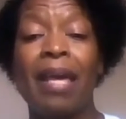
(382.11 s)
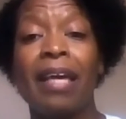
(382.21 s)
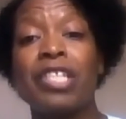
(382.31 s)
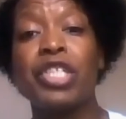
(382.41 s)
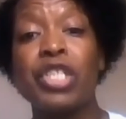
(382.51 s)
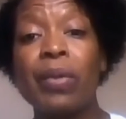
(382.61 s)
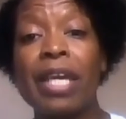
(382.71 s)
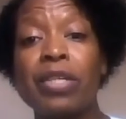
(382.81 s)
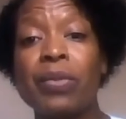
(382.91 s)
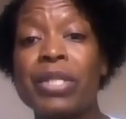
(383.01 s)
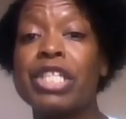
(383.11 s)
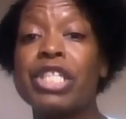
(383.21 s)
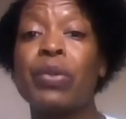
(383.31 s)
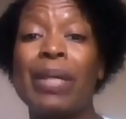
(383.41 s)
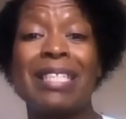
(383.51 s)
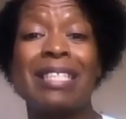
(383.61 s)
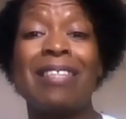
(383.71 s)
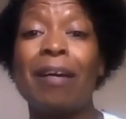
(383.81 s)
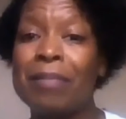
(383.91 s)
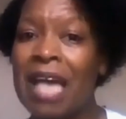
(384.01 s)
Because you can usually squeeze
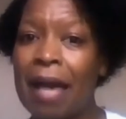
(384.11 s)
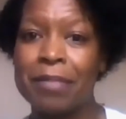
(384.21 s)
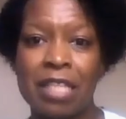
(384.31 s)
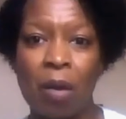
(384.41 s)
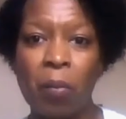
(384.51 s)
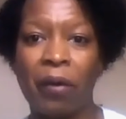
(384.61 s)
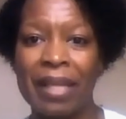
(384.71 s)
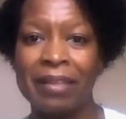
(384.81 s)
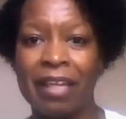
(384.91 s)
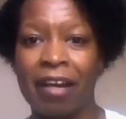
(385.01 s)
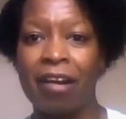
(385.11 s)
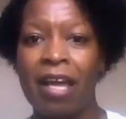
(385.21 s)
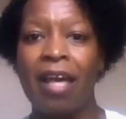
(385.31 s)
sometimes somewhere in there.